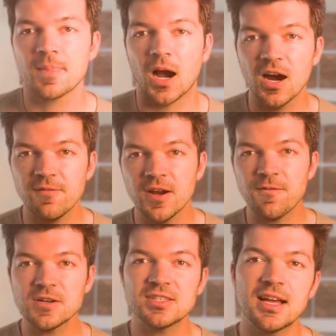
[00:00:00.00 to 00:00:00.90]
All right, very
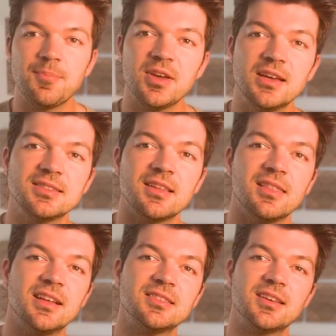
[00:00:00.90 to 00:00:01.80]
first step is
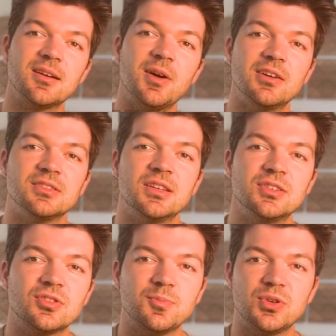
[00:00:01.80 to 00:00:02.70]
let's think about
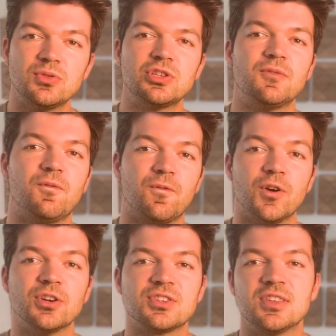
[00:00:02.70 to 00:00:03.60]
distribution
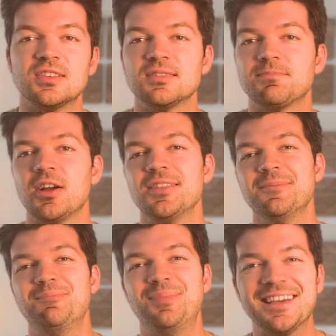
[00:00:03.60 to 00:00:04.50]
first. This is probably
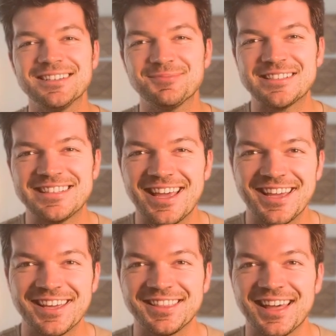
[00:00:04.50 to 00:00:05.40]
the biggest
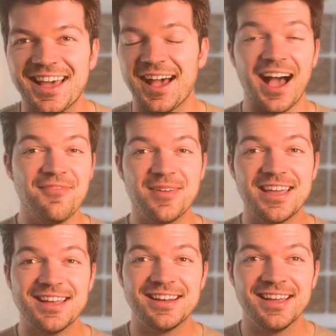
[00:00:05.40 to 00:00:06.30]
mistake that I've
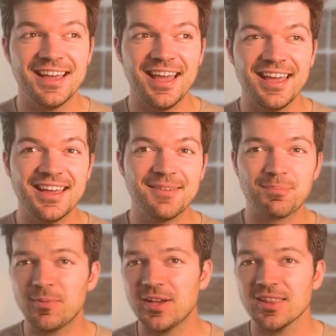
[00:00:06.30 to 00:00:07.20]
made and
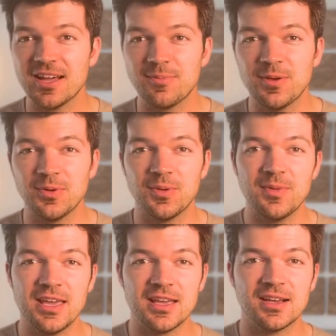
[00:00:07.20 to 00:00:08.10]
probably a lot of people
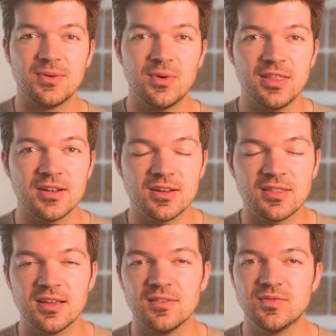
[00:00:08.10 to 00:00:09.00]
make when they're
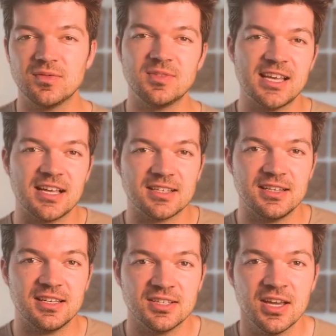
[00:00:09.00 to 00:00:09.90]
thinking of SaaS
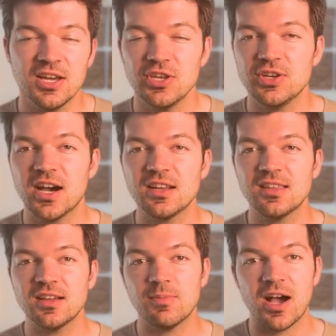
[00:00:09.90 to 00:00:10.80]
ideas. You got to
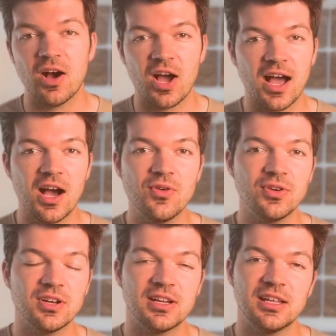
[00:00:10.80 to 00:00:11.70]
think about how
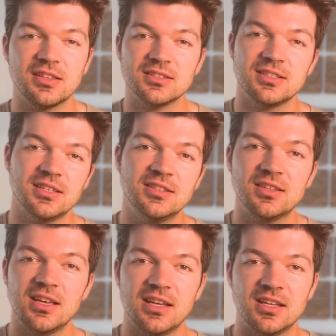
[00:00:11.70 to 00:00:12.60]
you're going to get this into
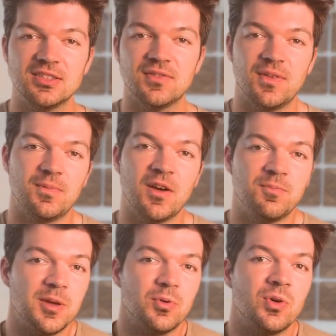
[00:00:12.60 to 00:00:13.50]
the hands of, of
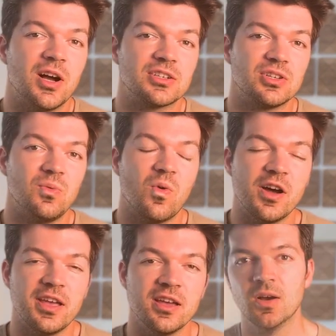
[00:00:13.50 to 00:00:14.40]
people who actually
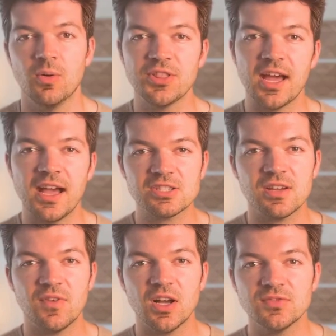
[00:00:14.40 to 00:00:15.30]
want it. What that actually
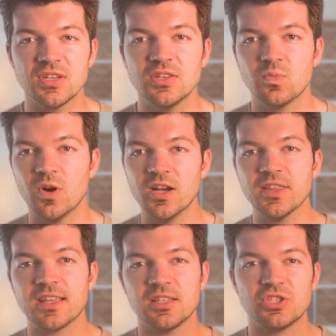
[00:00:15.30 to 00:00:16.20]
involves is one,
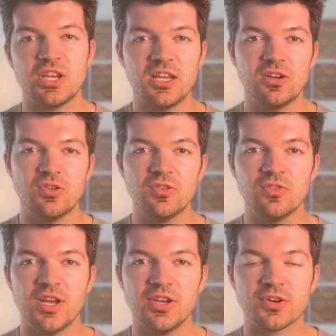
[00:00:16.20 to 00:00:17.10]
like the channel
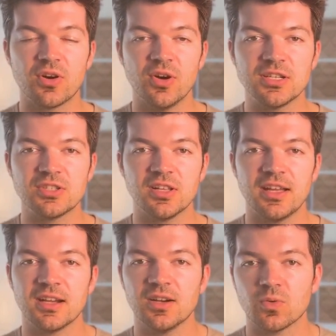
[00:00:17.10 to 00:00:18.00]
that you're going to
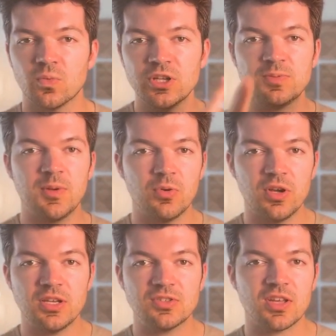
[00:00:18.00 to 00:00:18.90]
like reach people
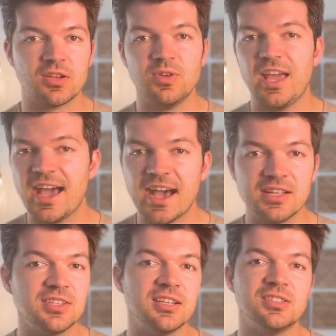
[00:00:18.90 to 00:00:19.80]
in. So that could be
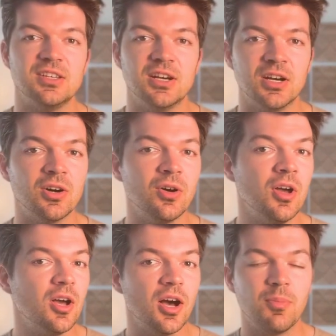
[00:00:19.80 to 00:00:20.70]
ads, SEO,
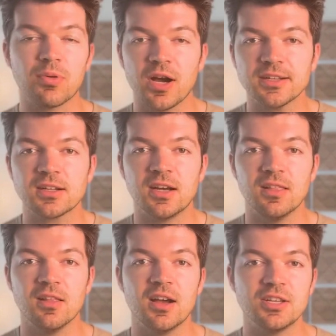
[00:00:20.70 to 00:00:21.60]
a product
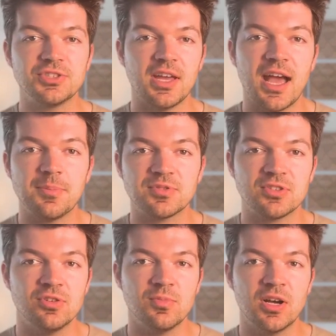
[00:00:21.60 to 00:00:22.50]
hunt launch,
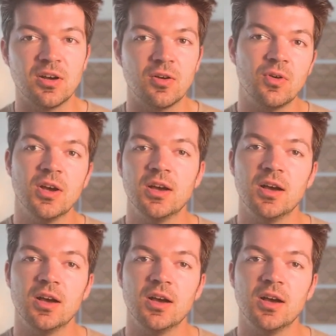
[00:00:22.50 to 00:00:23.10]
AppSumo.